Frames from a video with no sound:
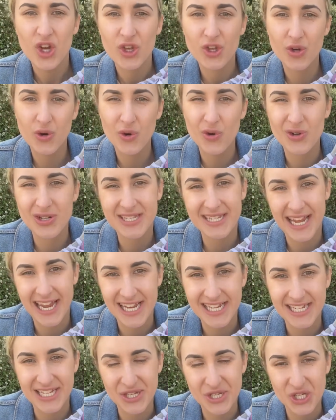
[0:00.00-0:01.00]
your
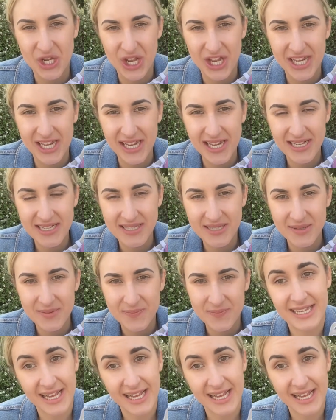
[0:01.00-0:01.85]
skating journeys.